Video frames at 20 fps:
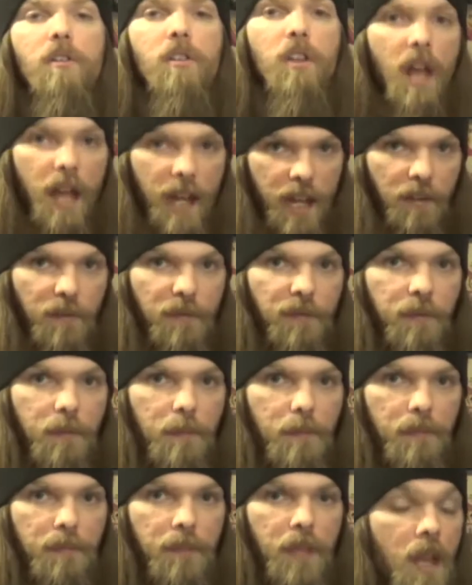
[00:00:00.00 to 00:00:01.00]

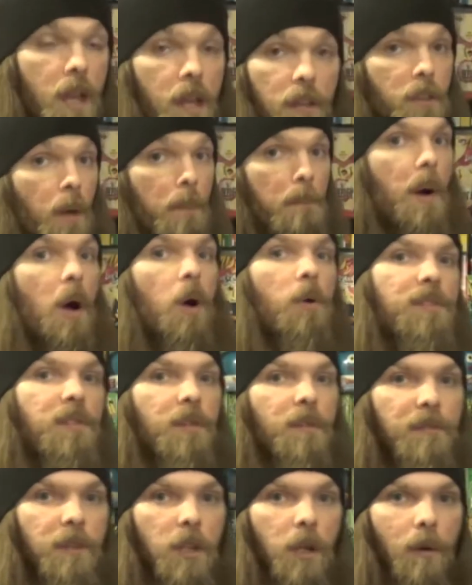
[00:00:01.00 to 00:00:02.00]
life, the both
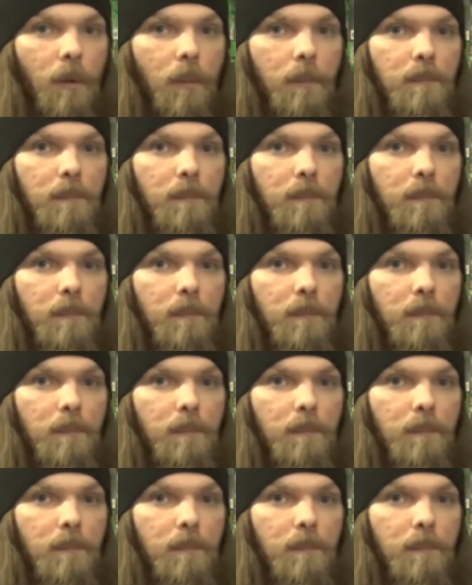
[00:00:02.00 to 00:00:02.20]
of you,